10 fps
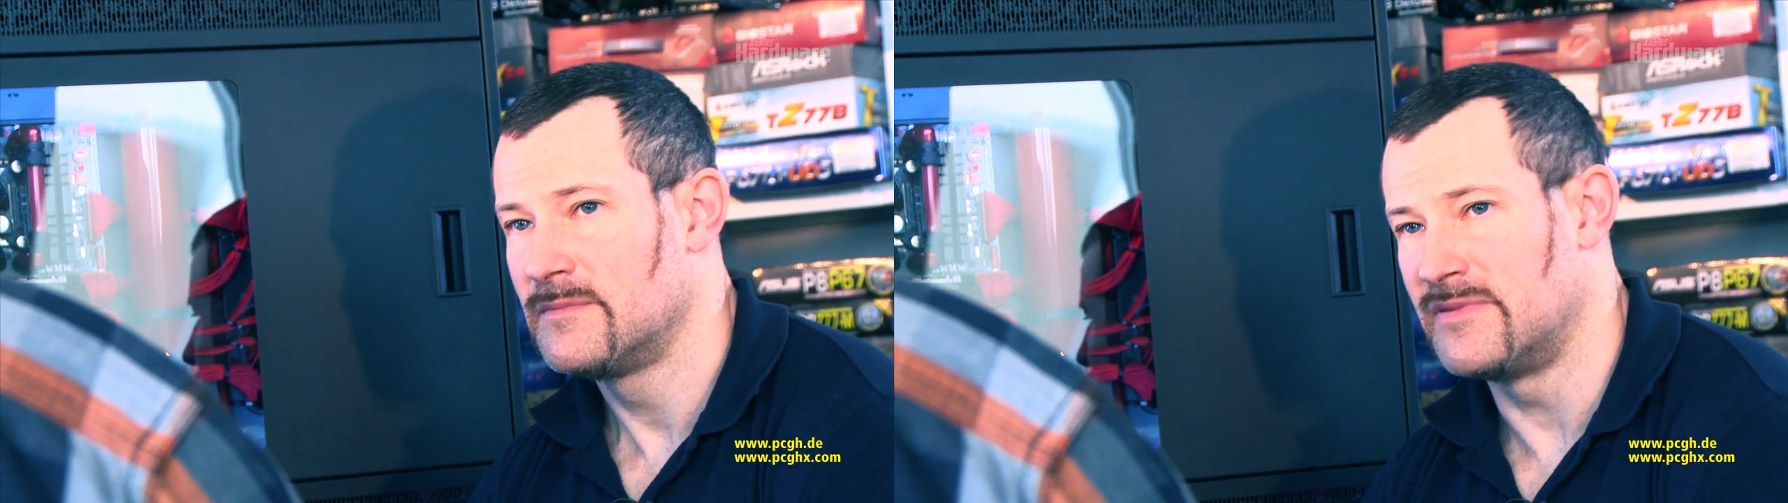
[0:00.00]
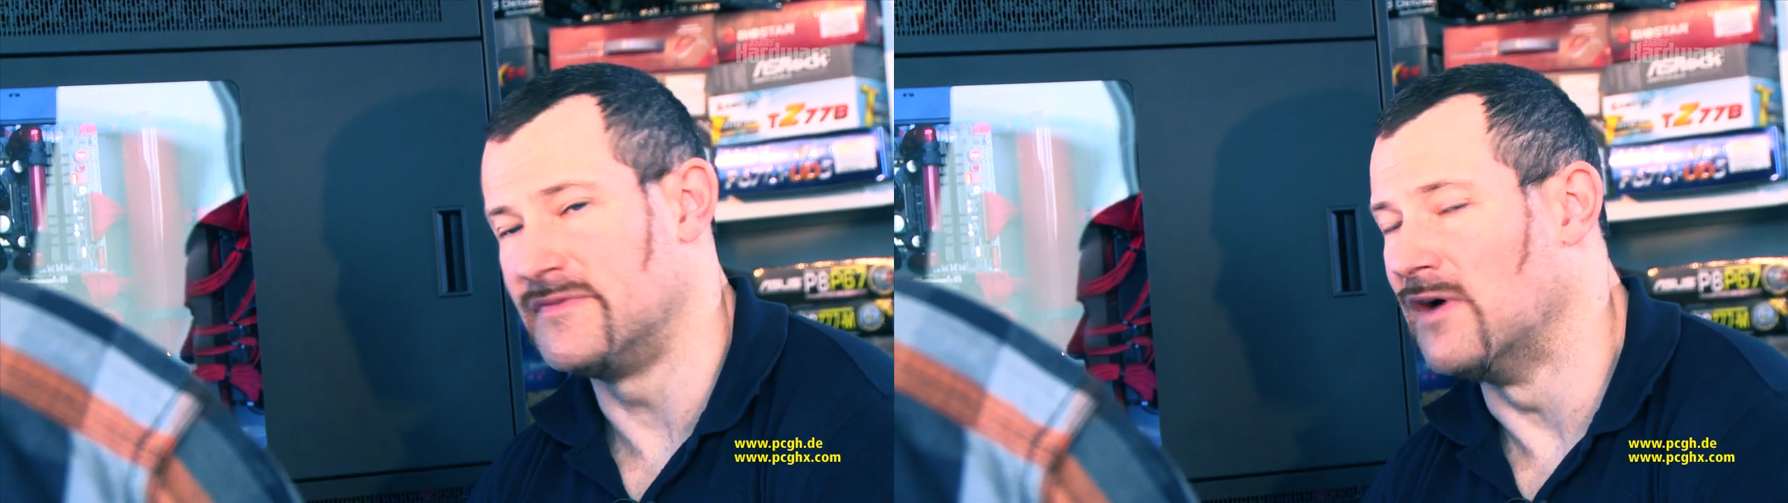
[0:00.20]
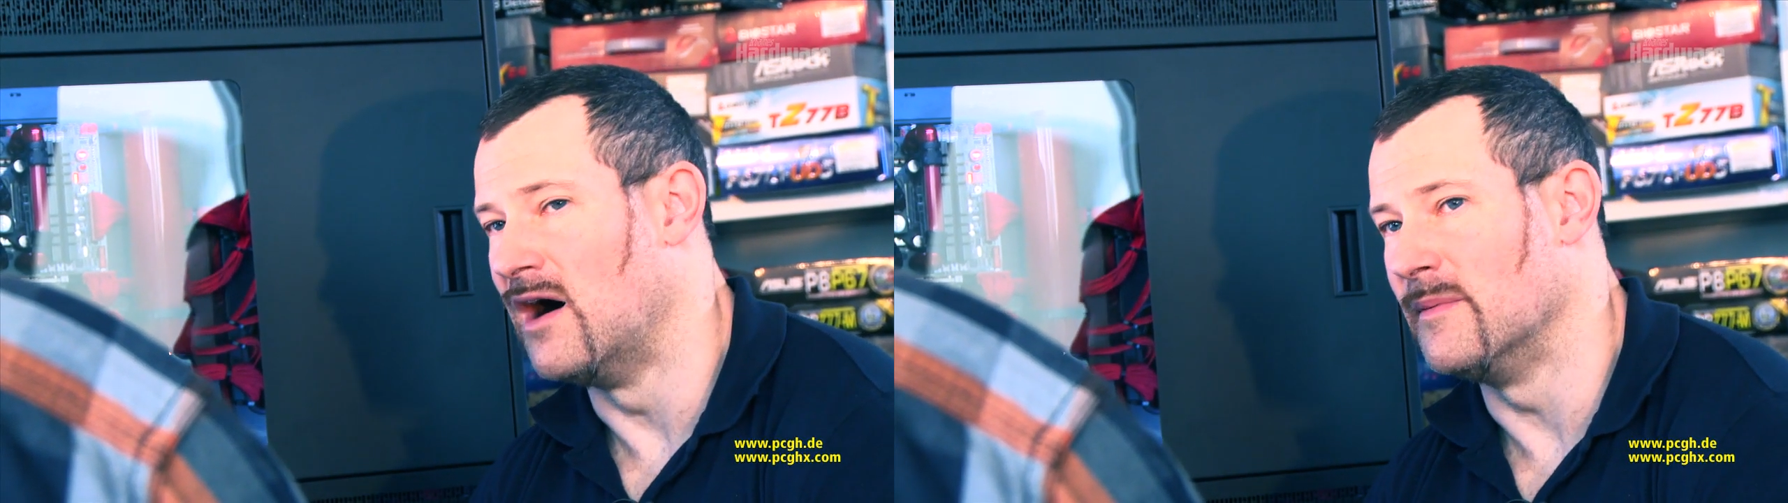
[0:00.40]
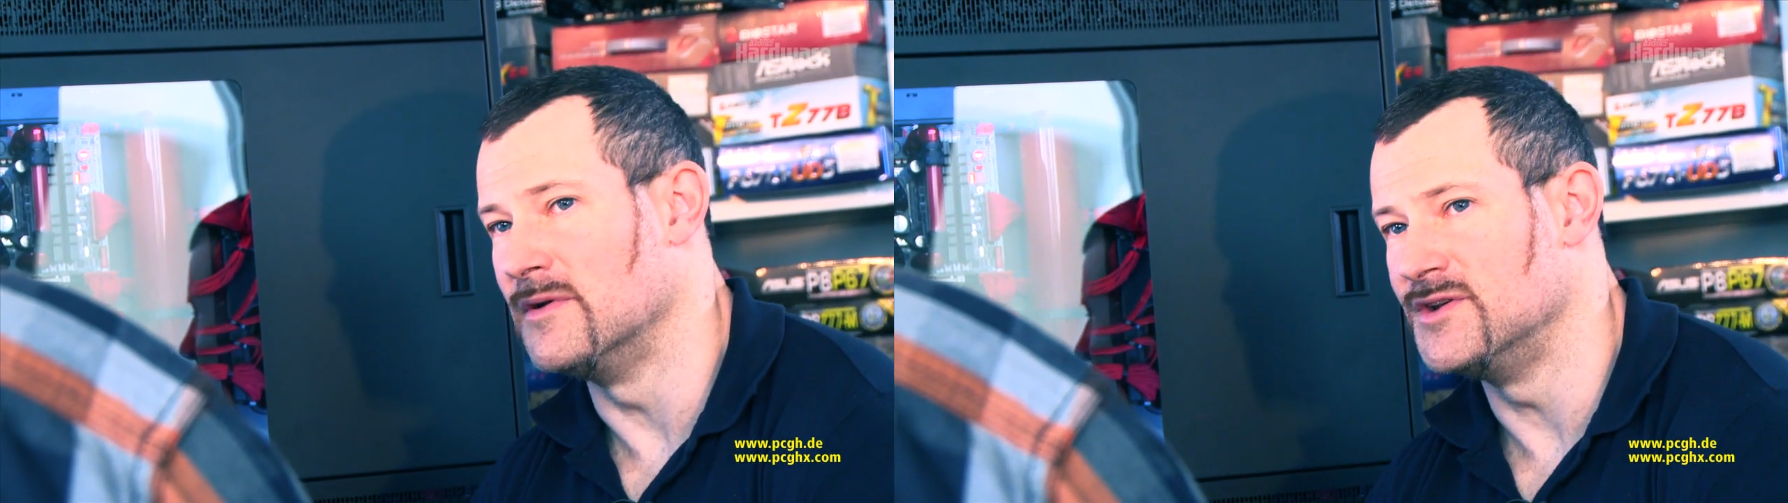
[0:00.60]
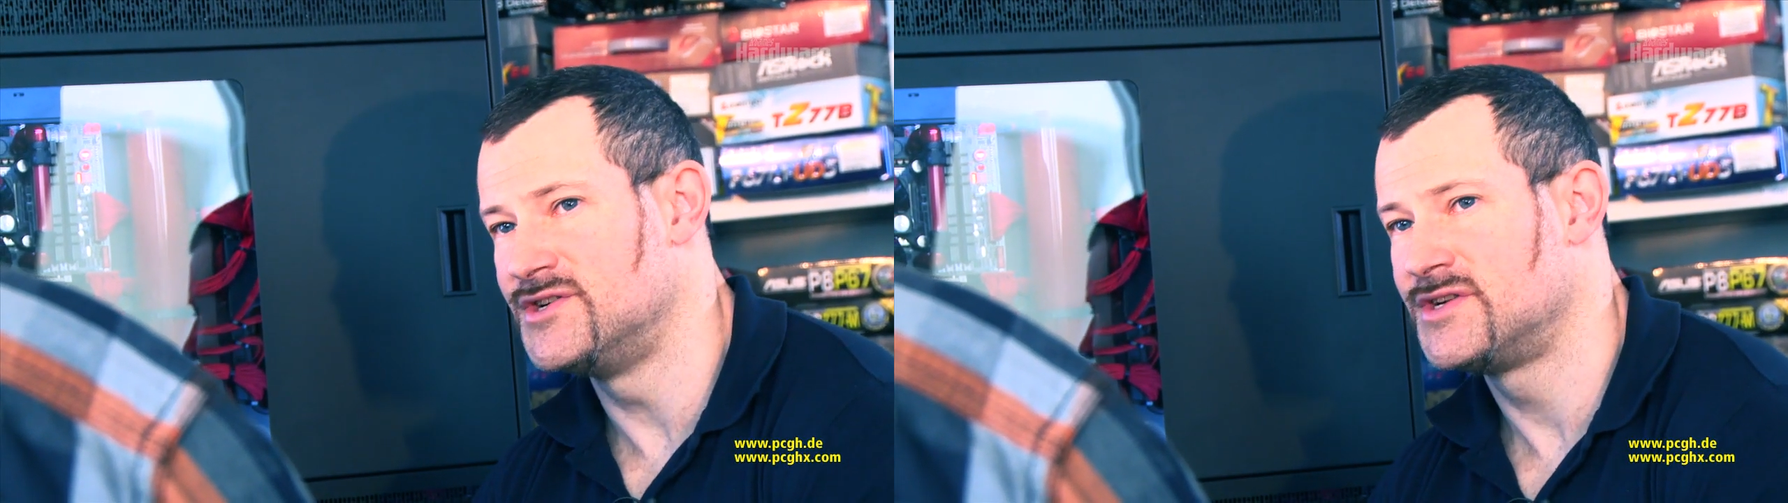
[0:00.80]

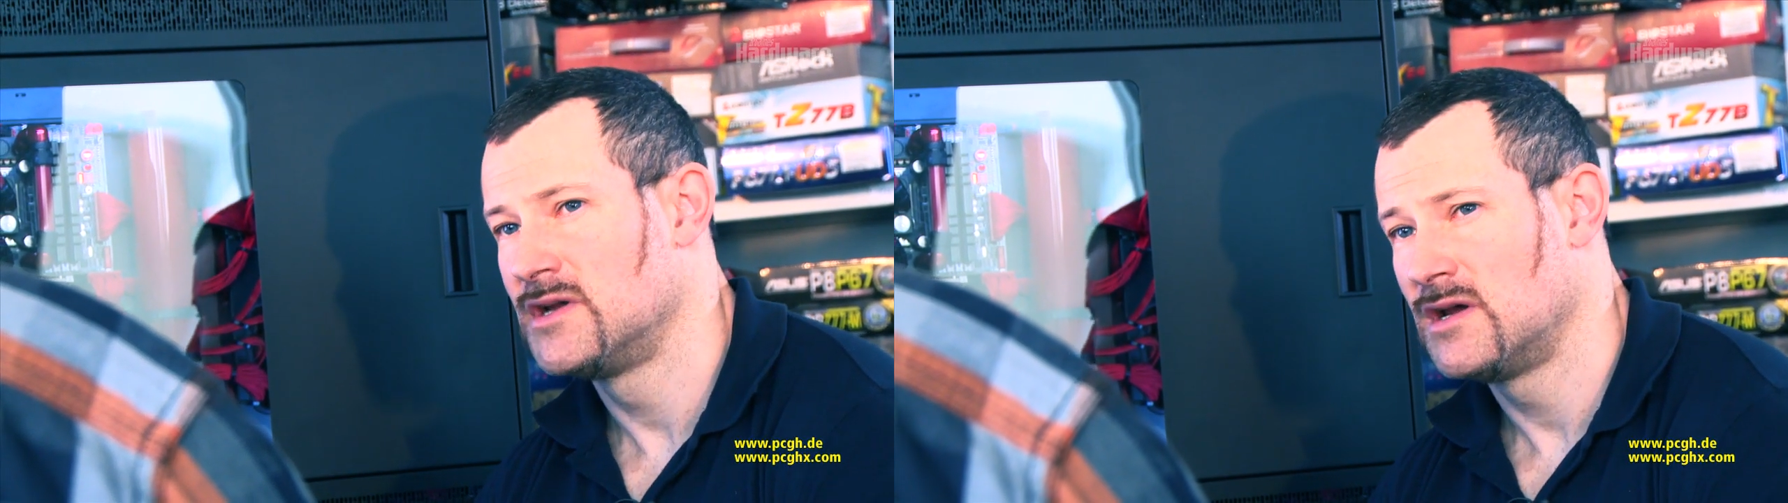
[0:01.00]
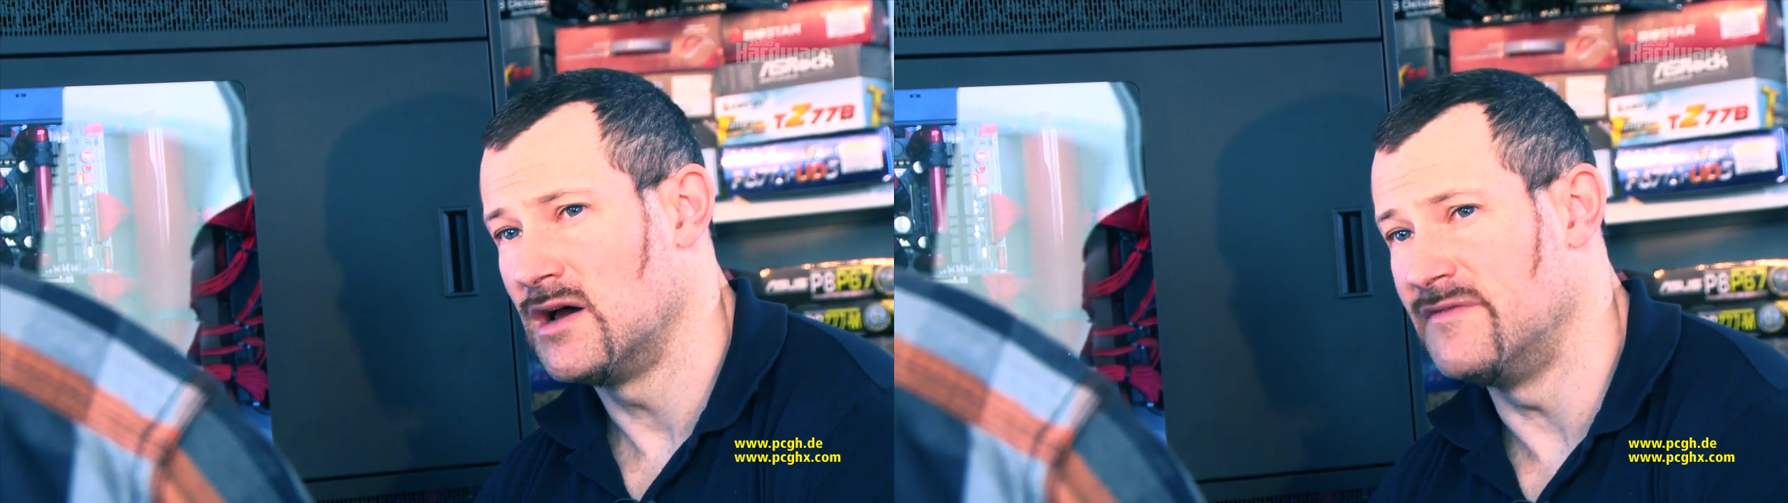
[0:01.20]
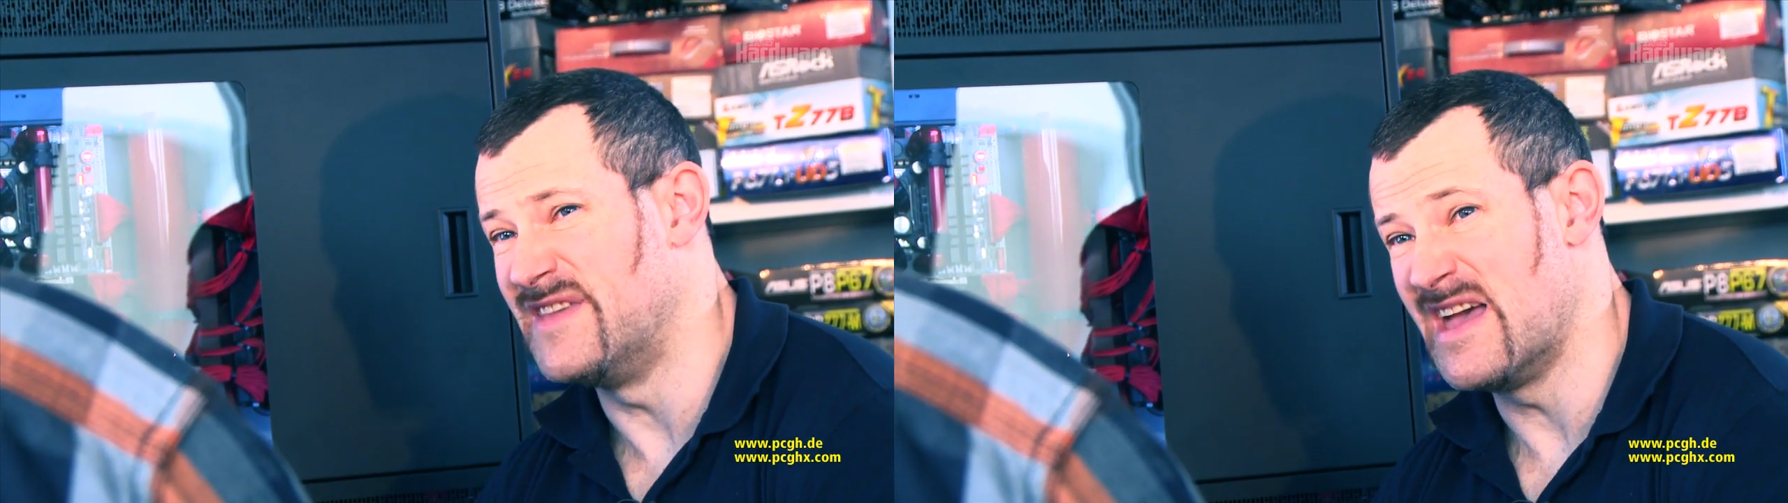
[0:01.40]
performance of